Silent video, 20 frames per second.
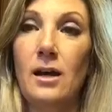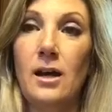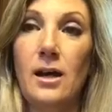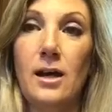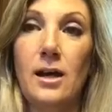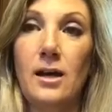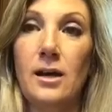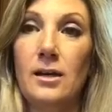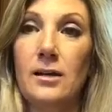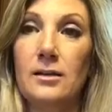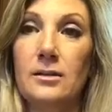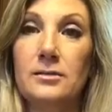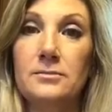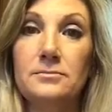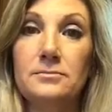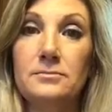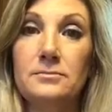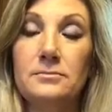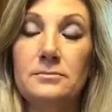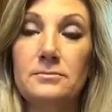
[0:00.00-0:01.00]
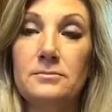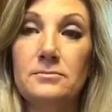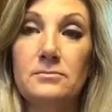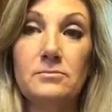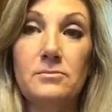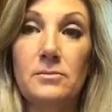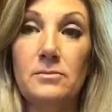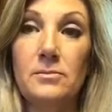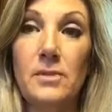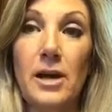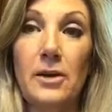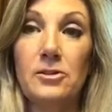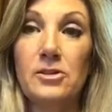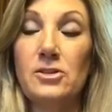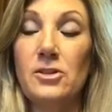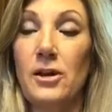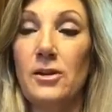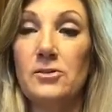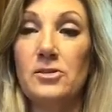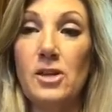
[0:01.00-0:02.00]
I
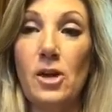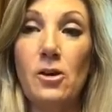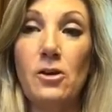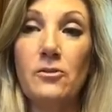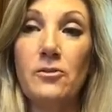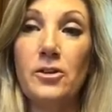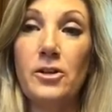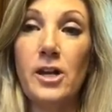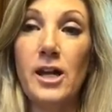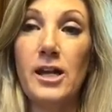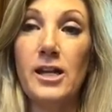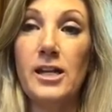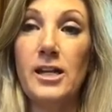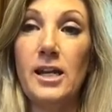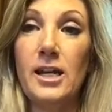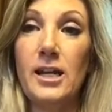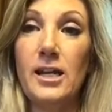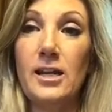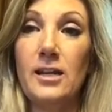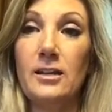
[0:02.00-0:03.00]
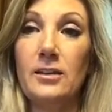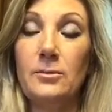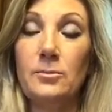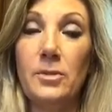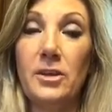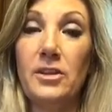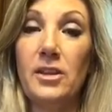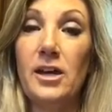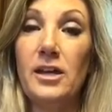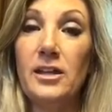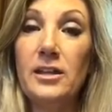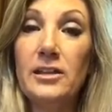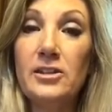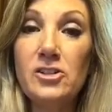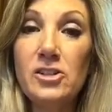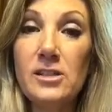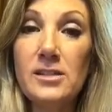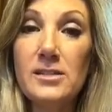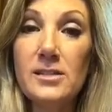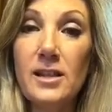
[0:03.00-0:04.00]
was overnighting
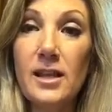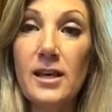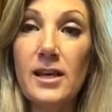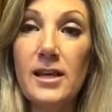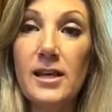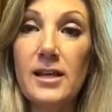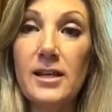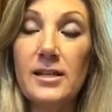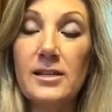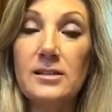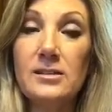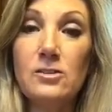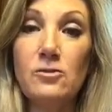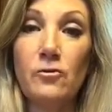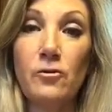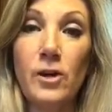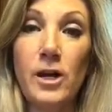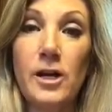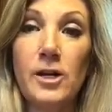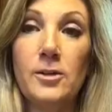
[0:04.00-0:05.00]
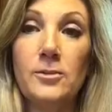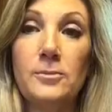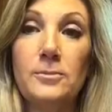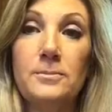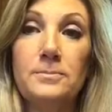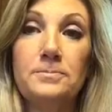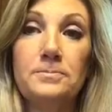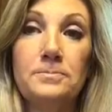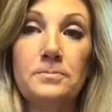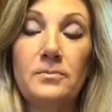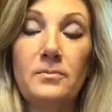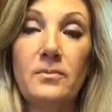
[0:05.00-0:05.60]
pathology slides from